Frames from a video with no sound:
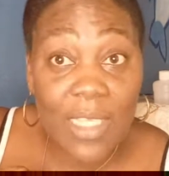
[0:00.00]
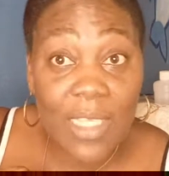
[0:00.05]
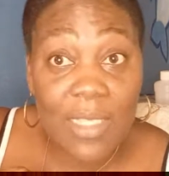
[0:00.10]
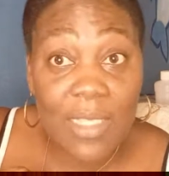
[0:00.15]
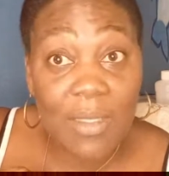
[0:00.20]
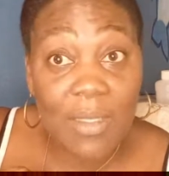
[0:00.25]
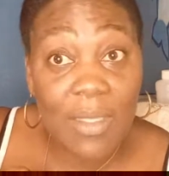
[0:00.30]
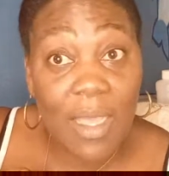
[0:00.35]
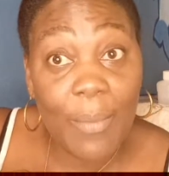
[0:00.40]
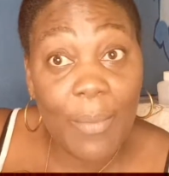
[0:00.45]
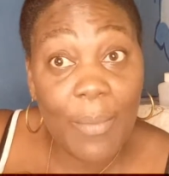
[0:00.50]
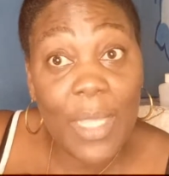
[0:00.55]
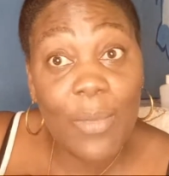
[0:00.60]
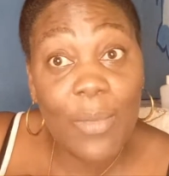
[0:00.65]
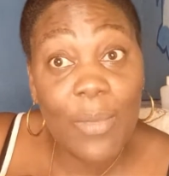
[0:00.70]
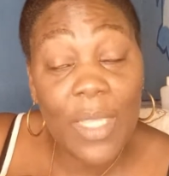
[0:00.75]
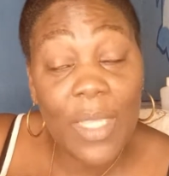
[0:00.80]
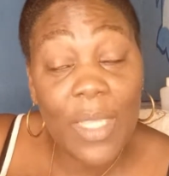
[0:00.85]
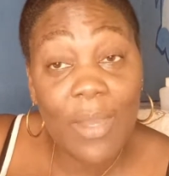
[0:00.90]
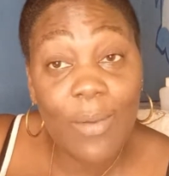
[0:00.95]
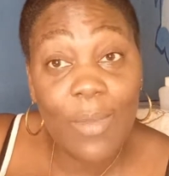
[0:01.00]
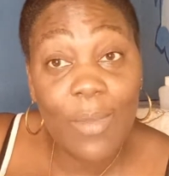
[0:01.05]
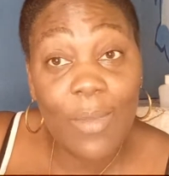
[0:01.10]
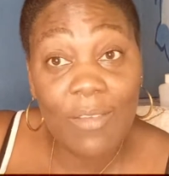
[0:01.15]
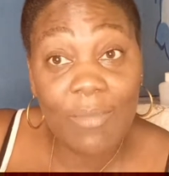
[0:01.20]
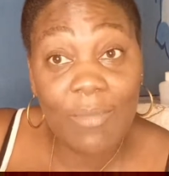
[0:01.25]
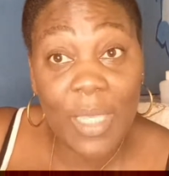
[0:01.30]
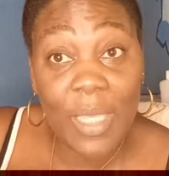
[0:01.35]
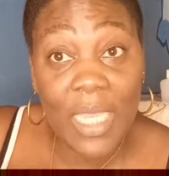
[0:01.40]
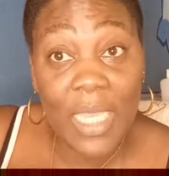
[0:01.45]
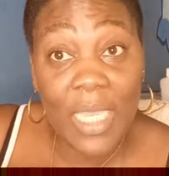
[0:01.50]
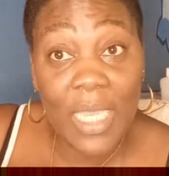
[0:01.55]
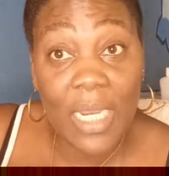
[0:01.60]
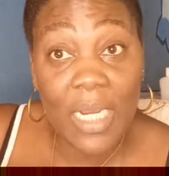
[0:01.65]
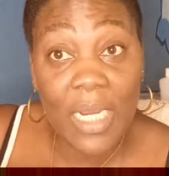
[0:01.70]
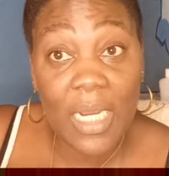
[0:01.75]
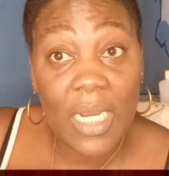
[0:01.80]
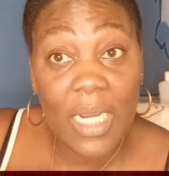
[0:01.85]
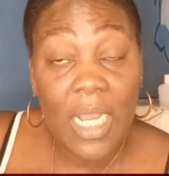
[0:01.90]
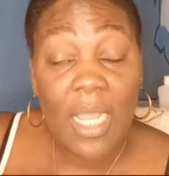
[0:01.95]
So normally when I weave my hair,
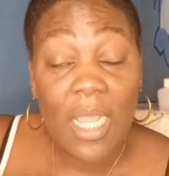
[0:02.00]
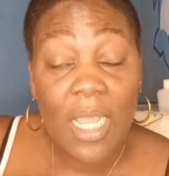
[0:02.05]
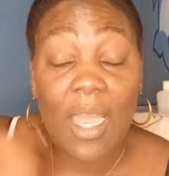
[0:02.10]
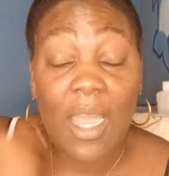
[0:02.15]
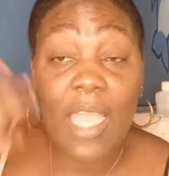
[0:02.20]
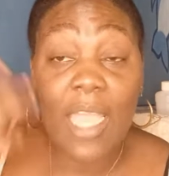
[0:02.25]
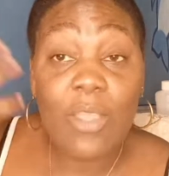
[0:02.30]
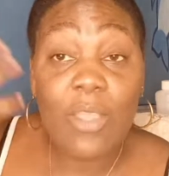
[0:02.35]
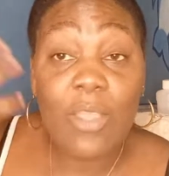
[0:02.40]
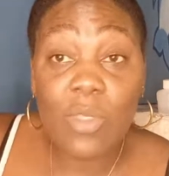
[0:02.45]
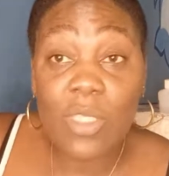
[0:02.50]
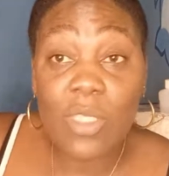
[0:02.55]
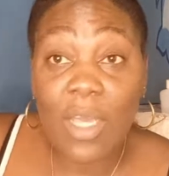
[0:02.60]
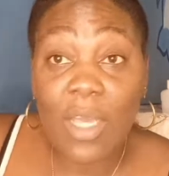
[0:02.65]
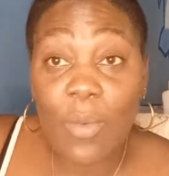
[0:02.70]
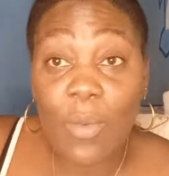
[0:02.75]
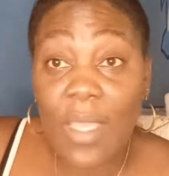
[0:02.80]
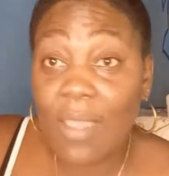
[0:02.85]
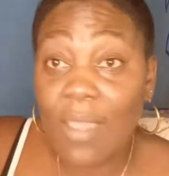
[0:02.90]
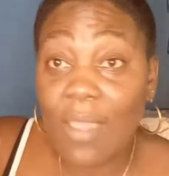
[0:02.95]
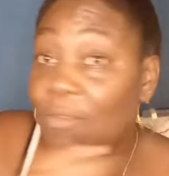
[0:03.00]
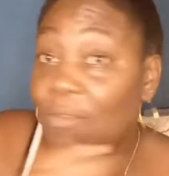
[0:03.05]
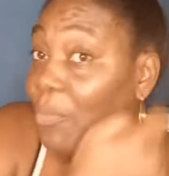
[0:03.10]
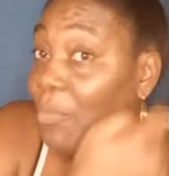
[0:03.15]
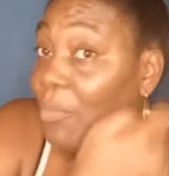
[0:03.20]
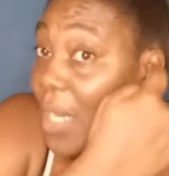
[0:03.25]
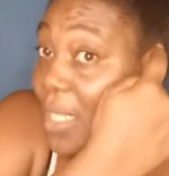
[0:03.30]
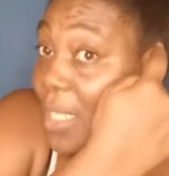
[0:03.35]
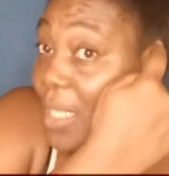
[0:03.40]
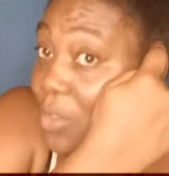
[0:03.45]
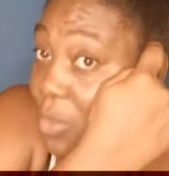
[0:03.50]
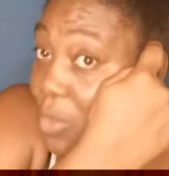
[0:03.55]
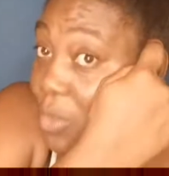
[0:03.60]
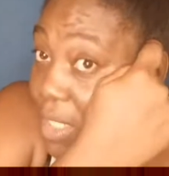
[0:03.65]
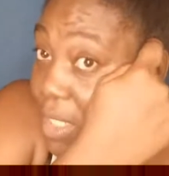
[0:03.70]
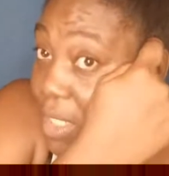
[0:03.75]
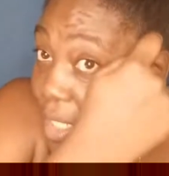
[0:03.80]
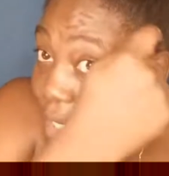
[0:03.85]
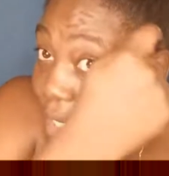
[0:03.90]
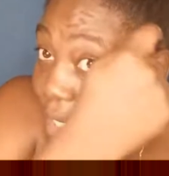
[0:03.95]
I use a weave, part out the
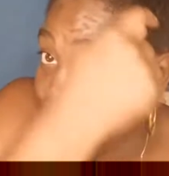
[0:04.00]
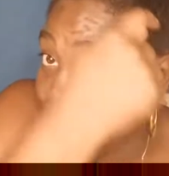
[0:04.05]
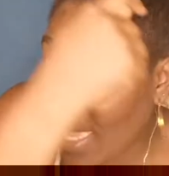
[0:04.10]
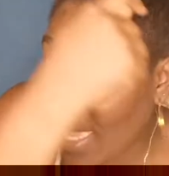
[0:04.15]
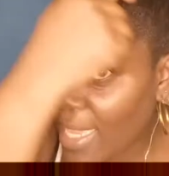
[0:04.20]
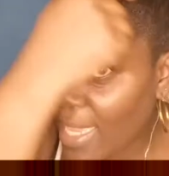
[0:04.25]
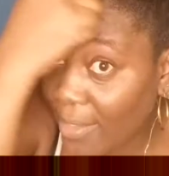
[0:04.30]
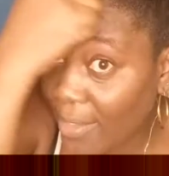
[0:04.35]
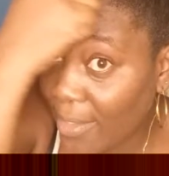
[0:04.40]
hairline,